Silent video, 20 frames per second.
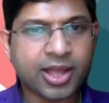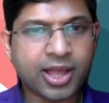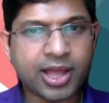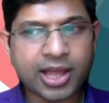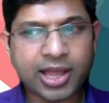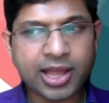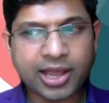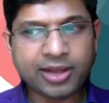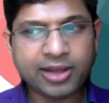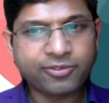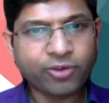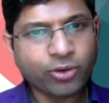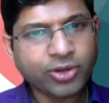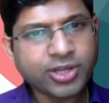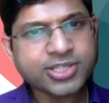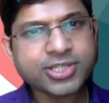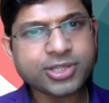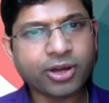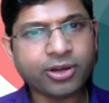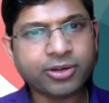I'll focus
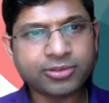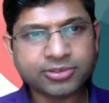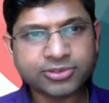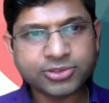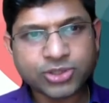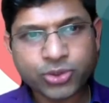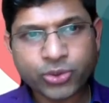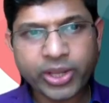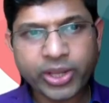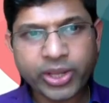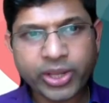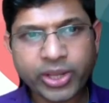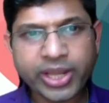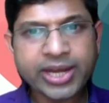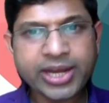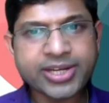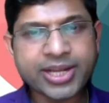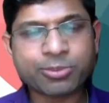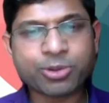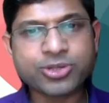on three demo
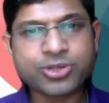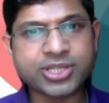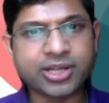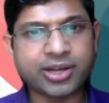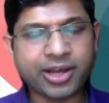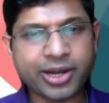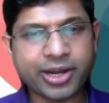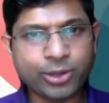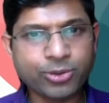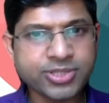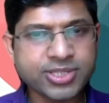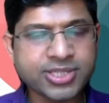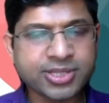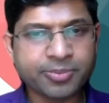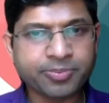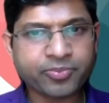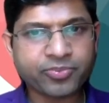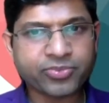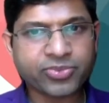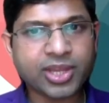scenarios:
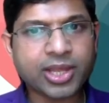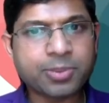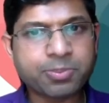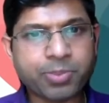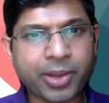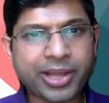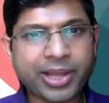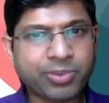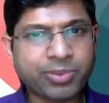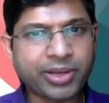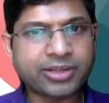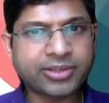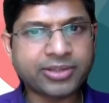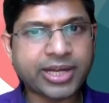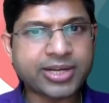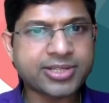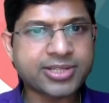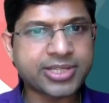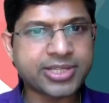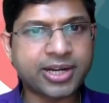a pipeline that is
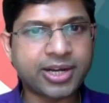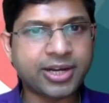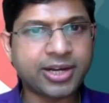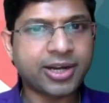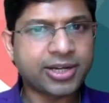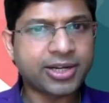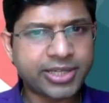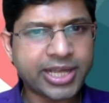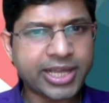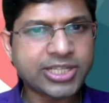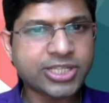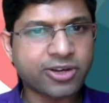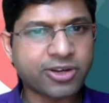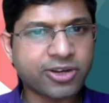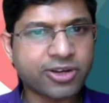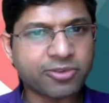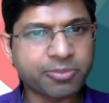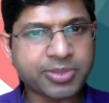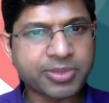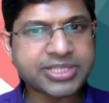in danger of
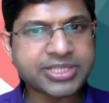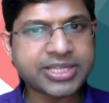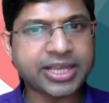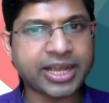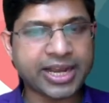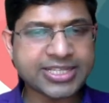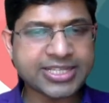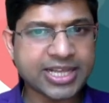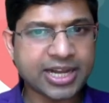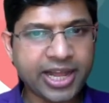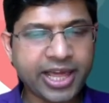missing SLA,